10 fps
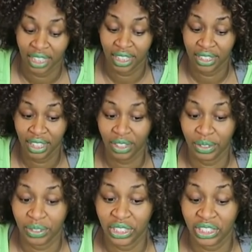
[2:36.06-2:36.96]
I don't
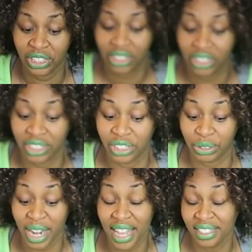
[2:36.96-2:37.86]
know. She's
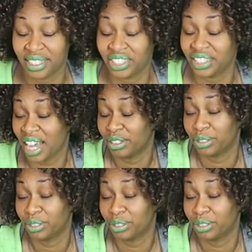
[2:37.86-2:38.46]
dressed. She's got